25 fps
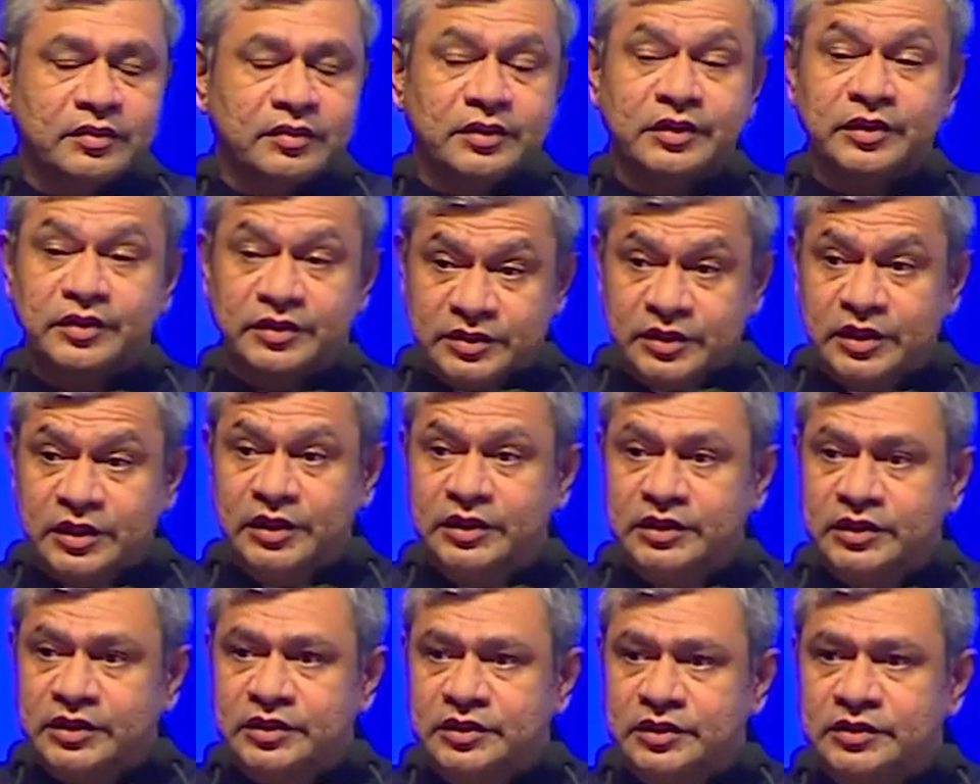The
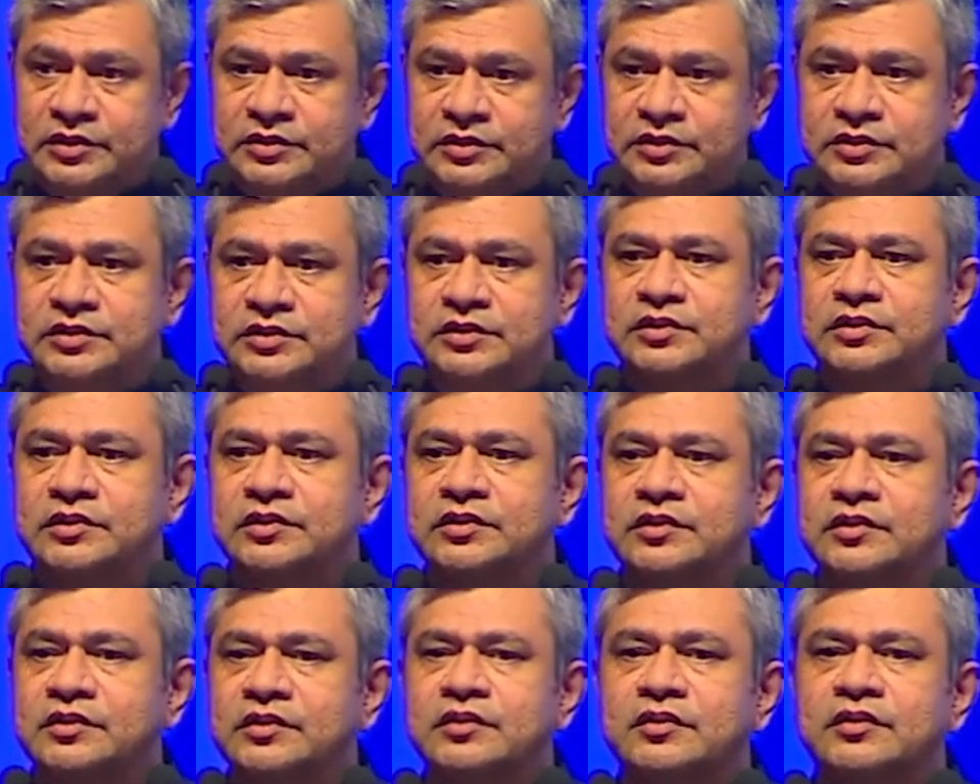result is
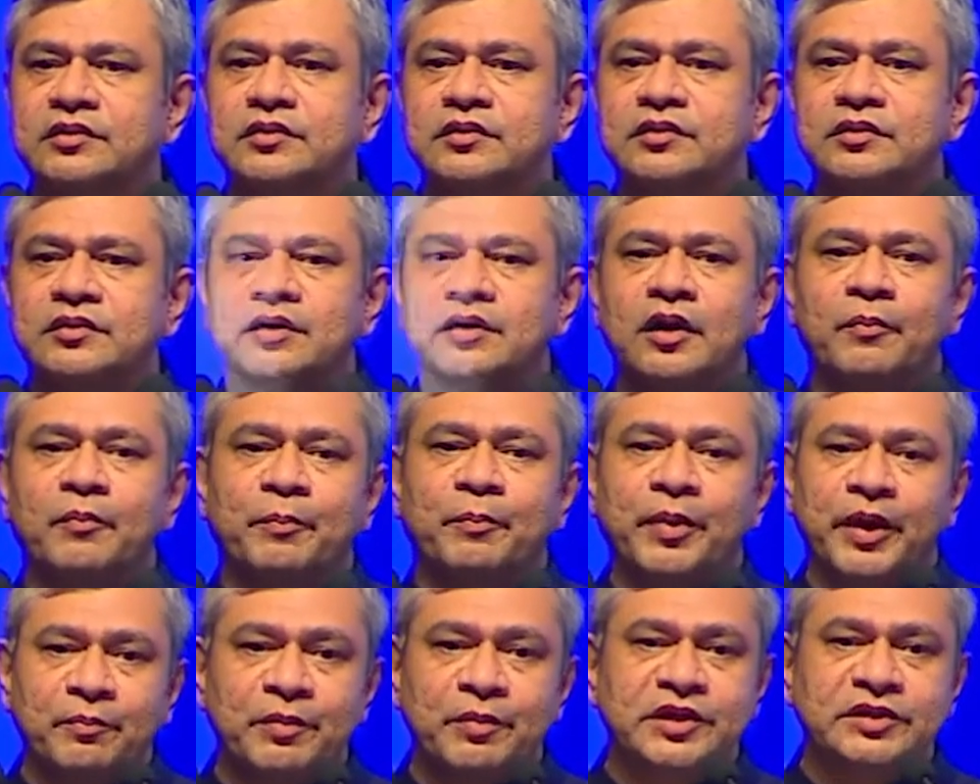a
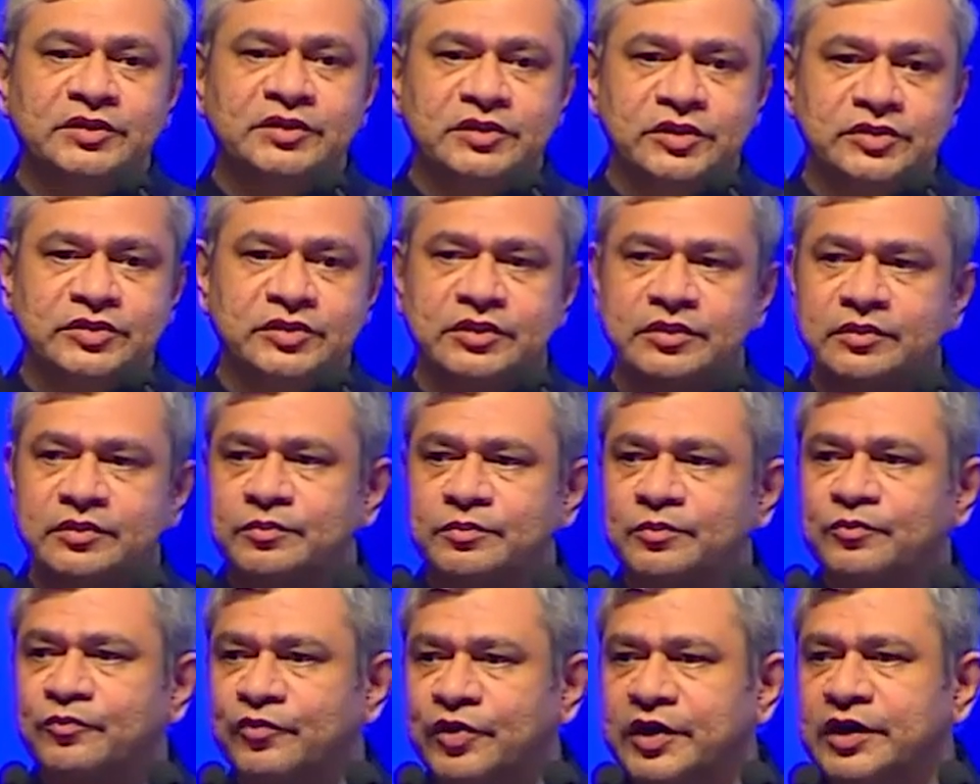payment
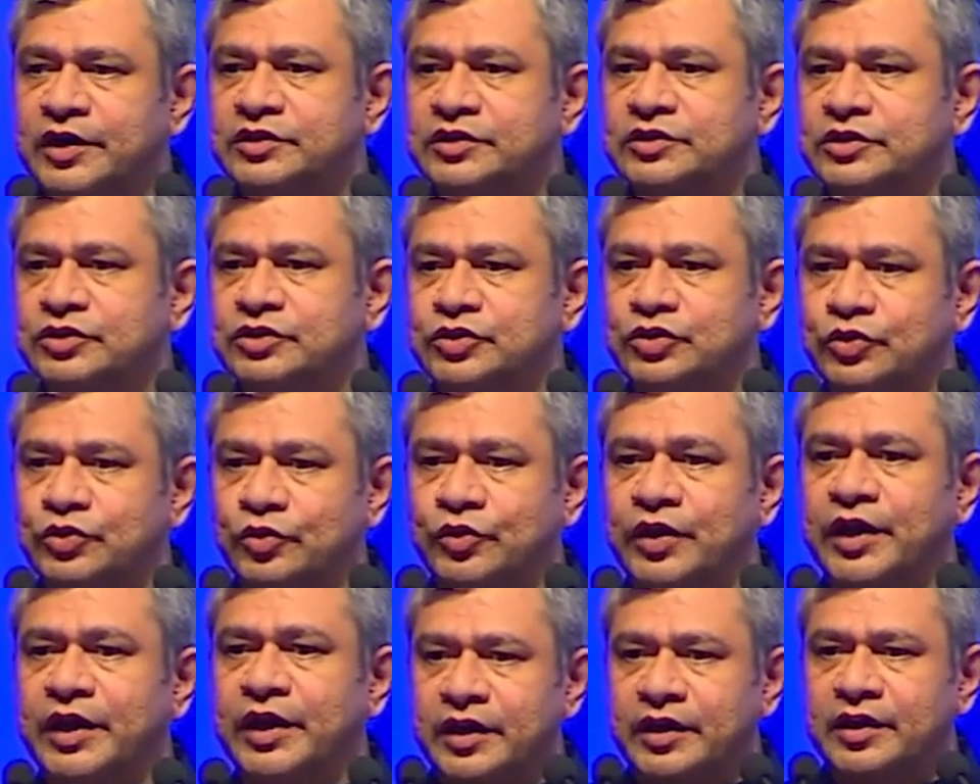system which
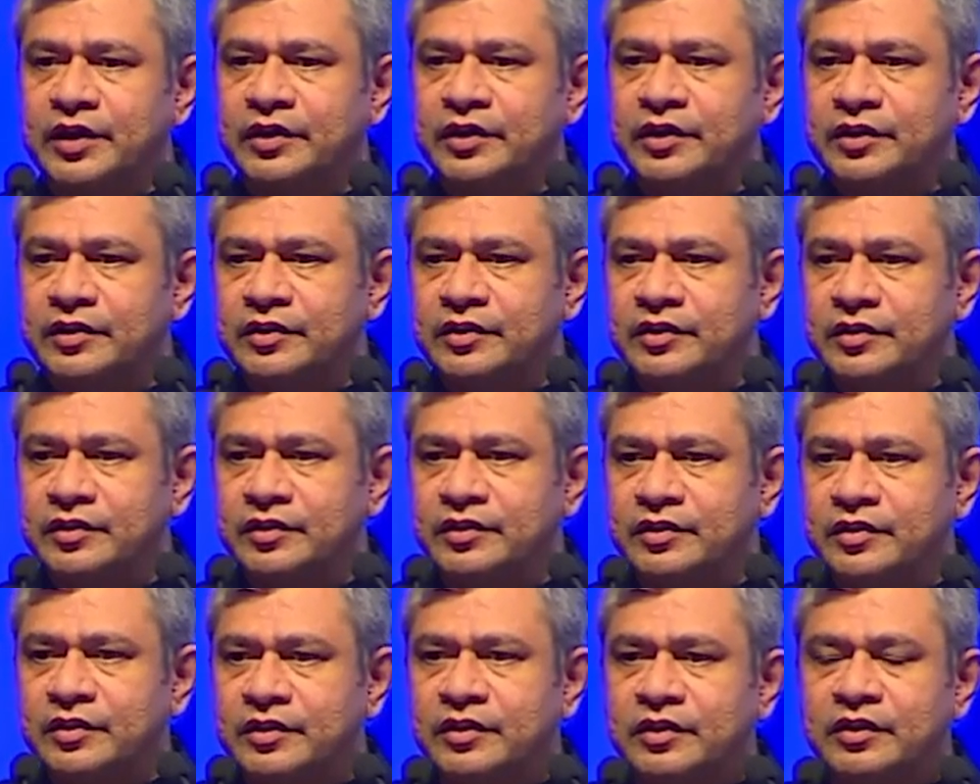today
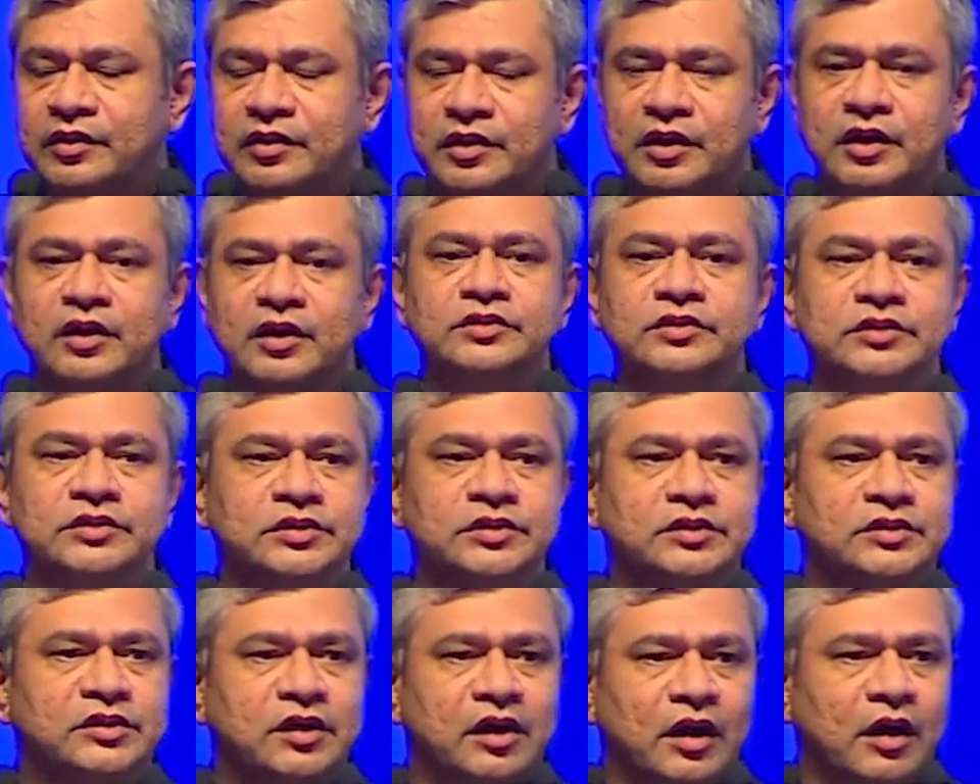
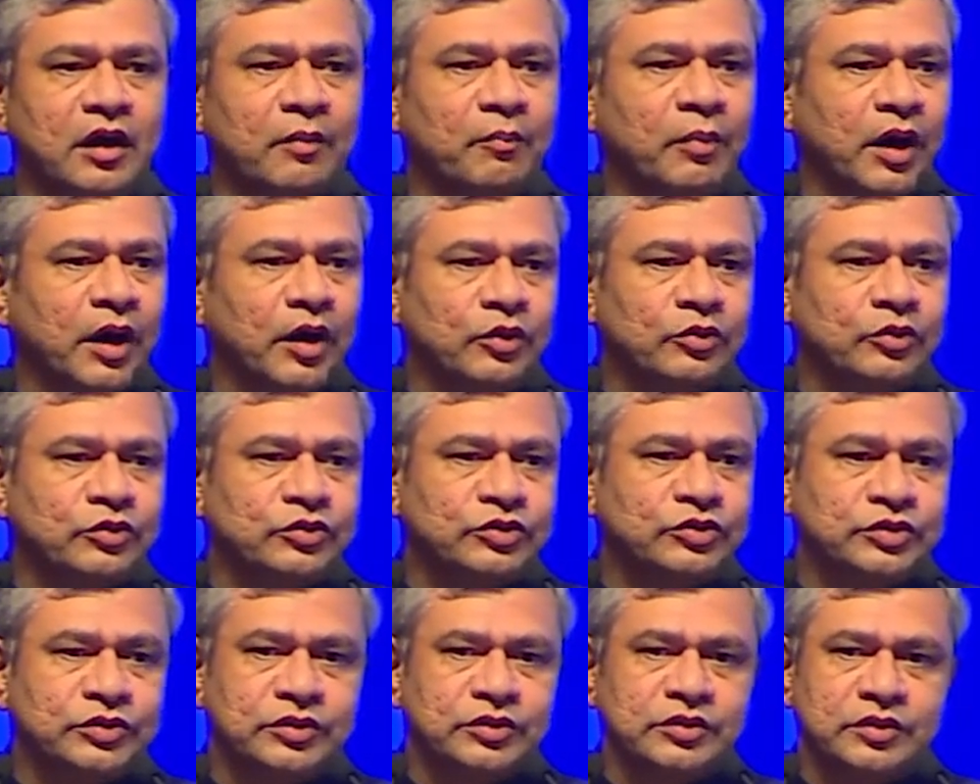does
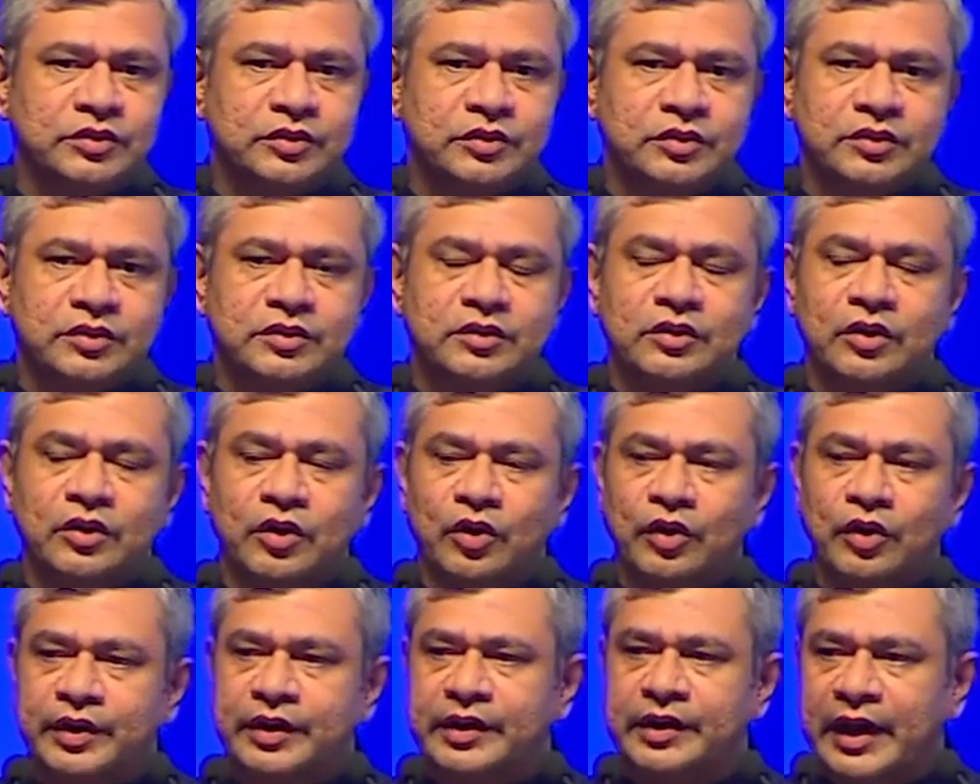about,
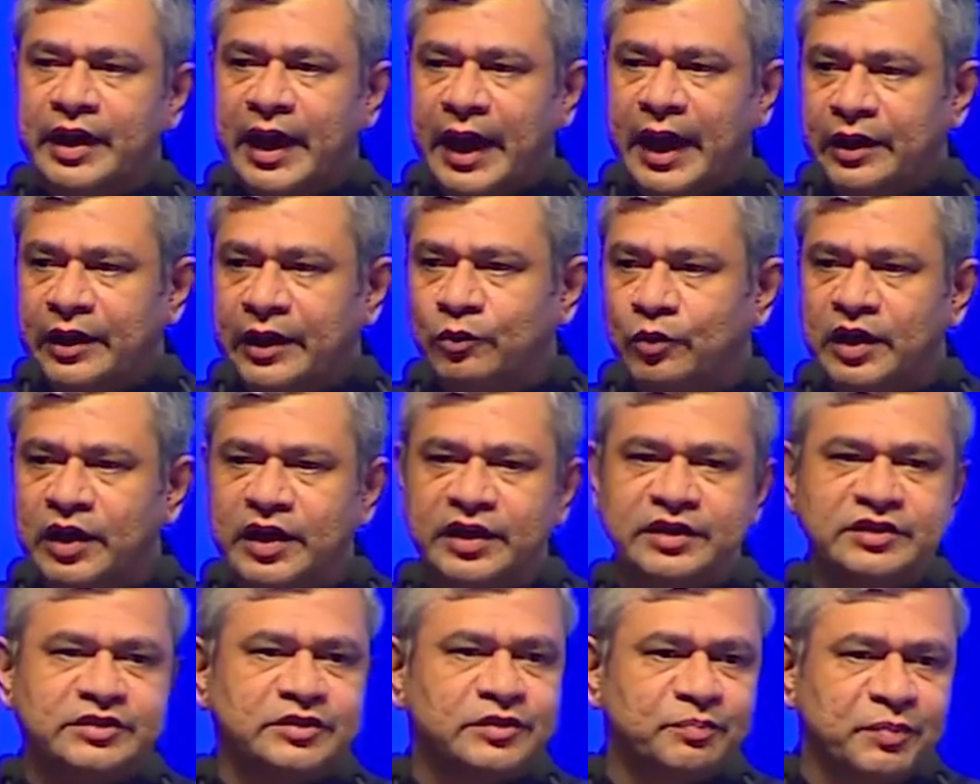on an
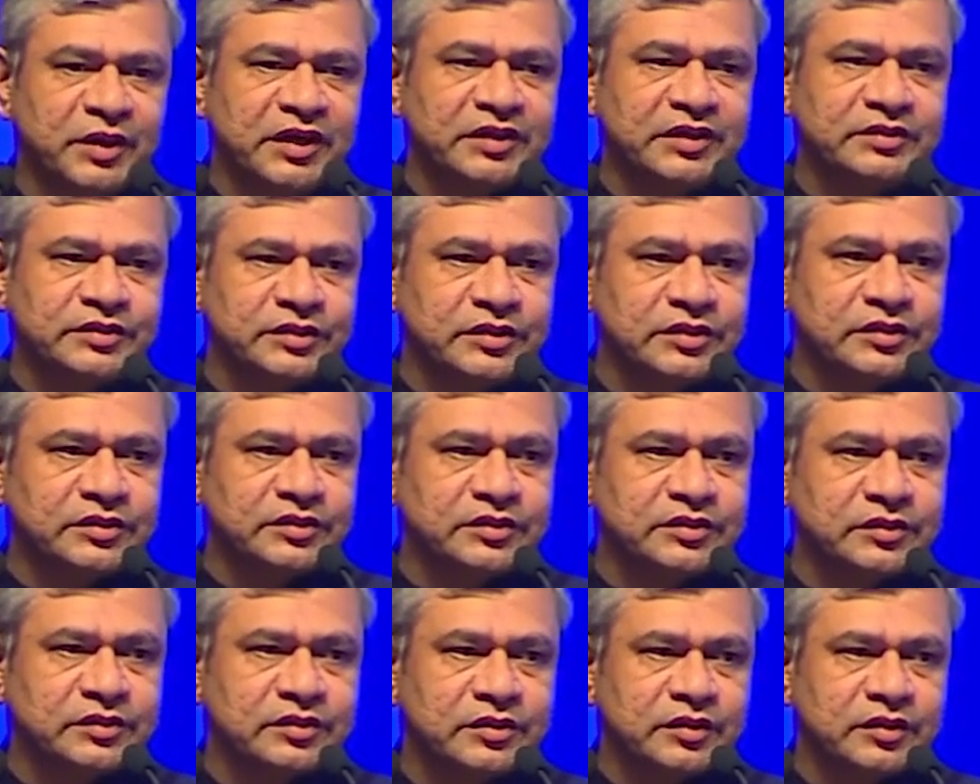annualized
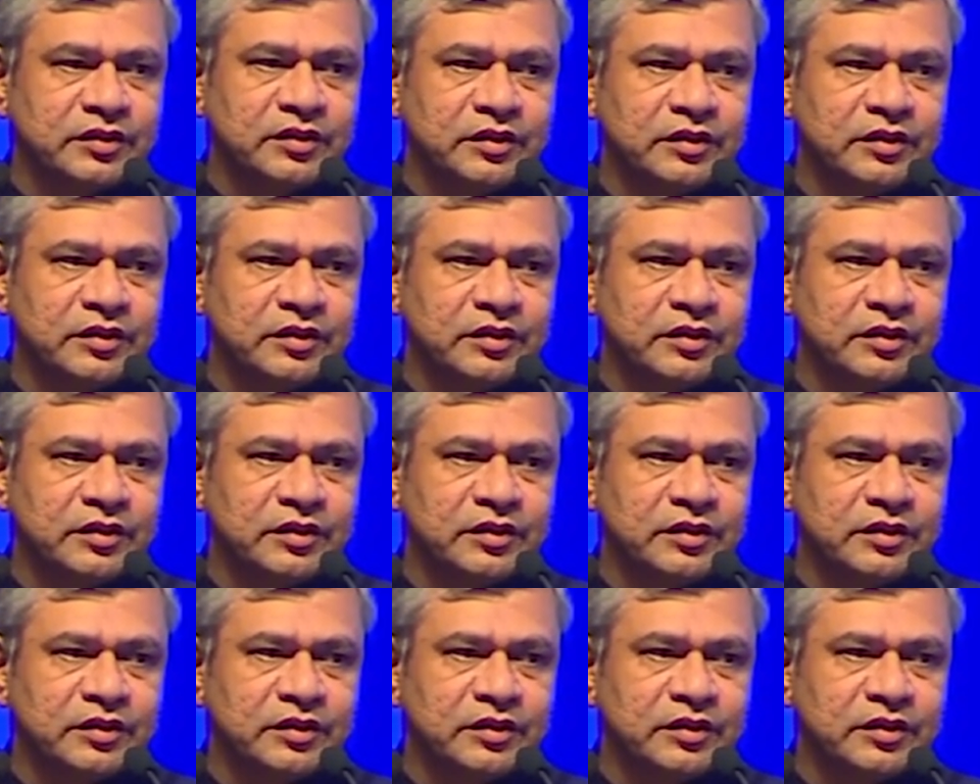basis,